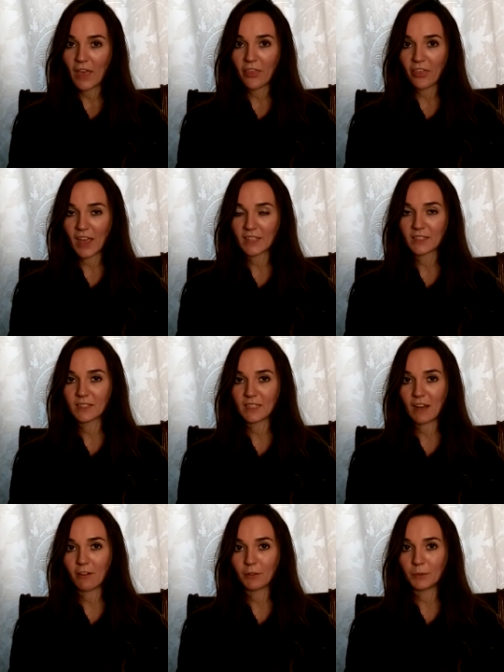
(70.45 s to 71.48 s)
"And that's the
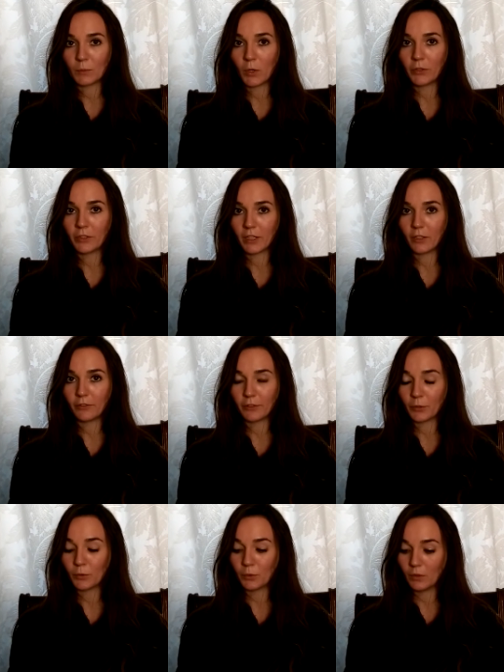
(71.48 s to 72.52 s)
terrible wonder of
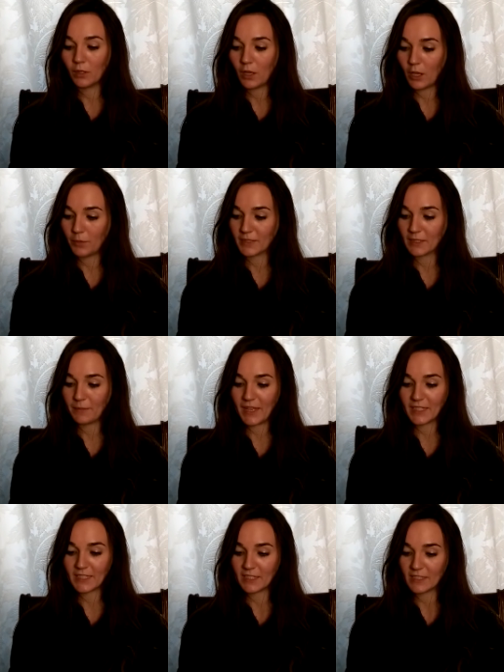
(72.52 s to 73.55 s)
it all," Holmes
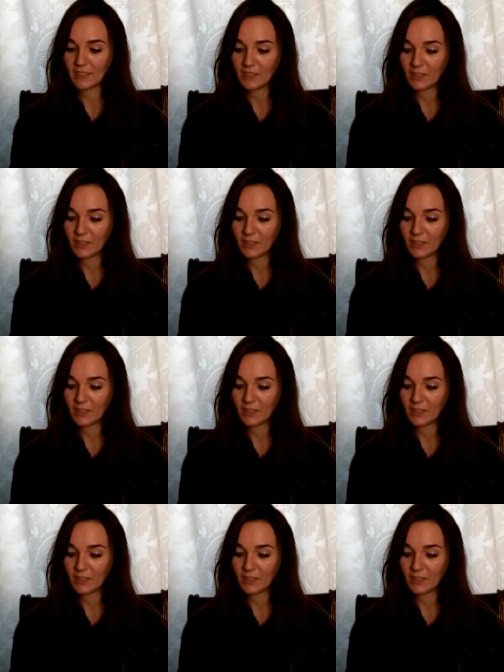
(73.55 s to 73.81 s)
lamented,